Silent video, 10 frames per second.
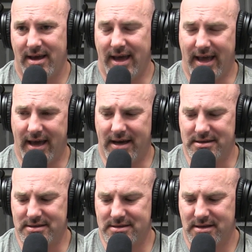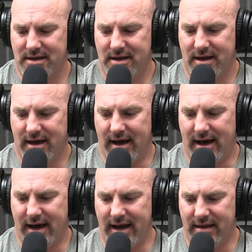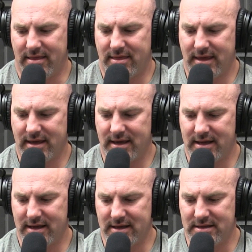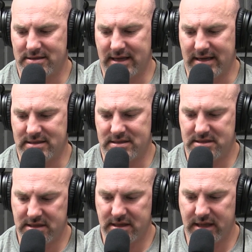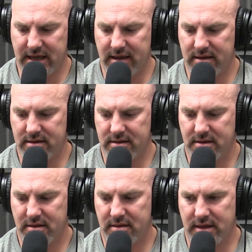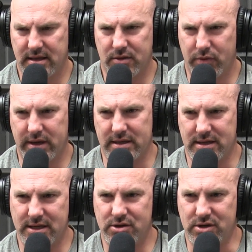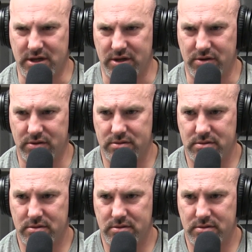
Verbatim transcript: And I think it is a silly thing that we continue to do,